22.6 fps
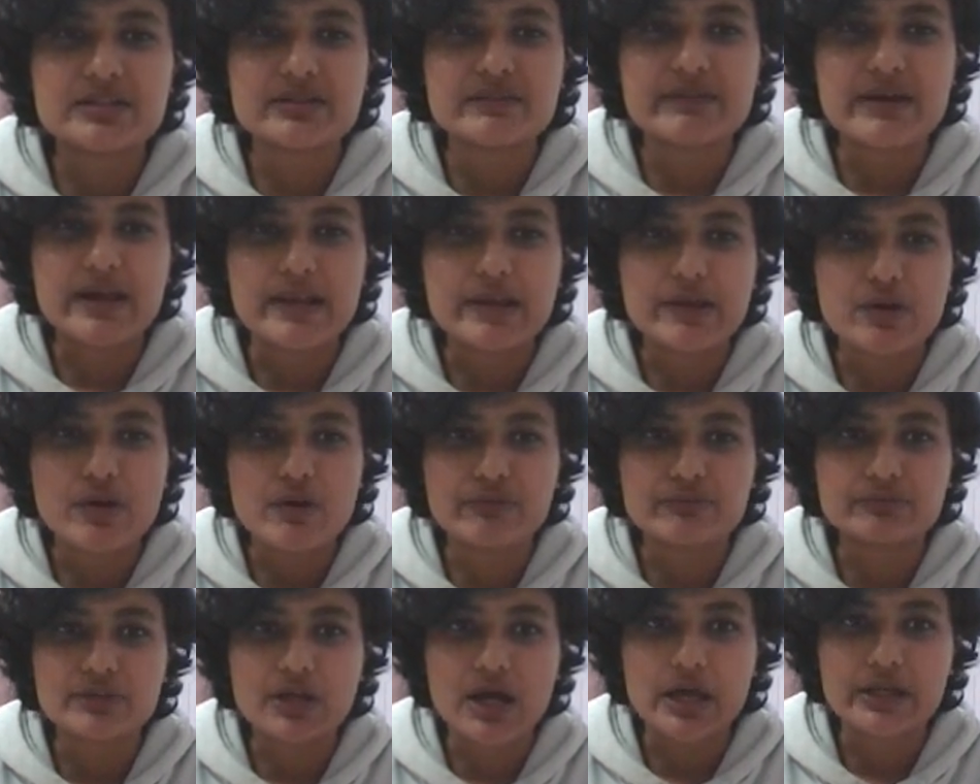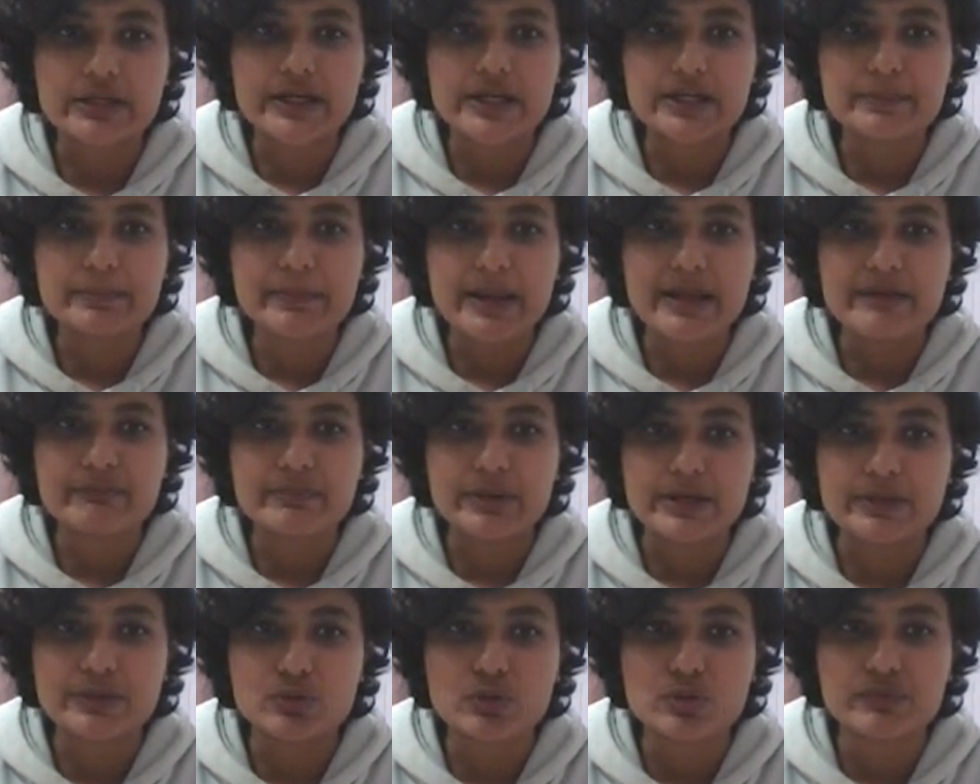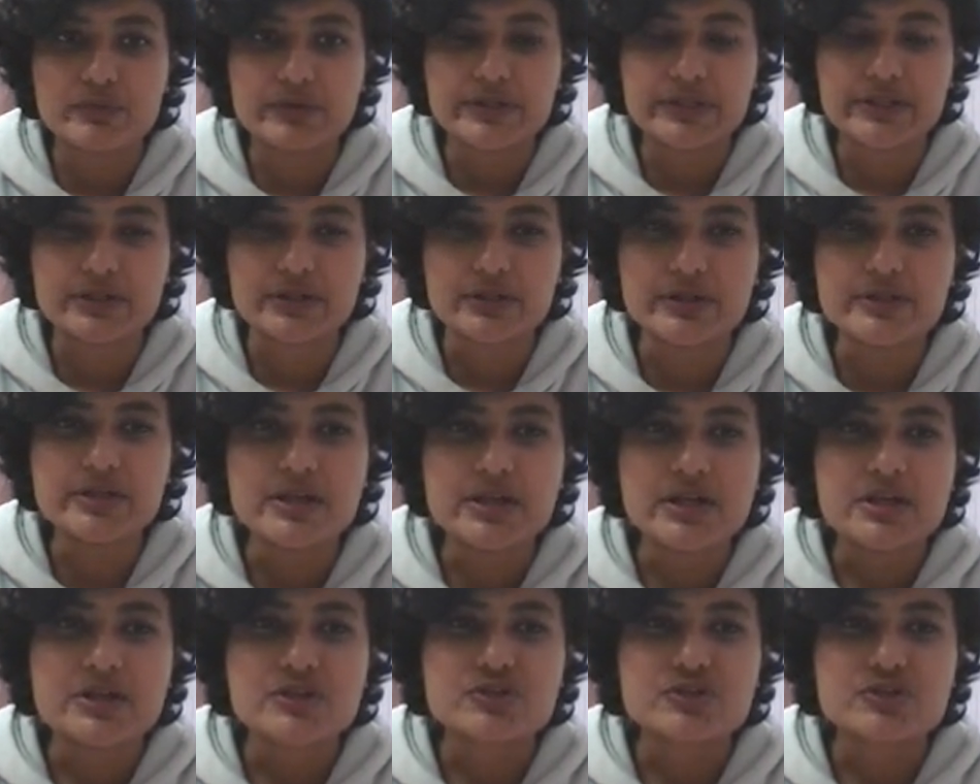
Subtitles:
the value of target by 1 over here.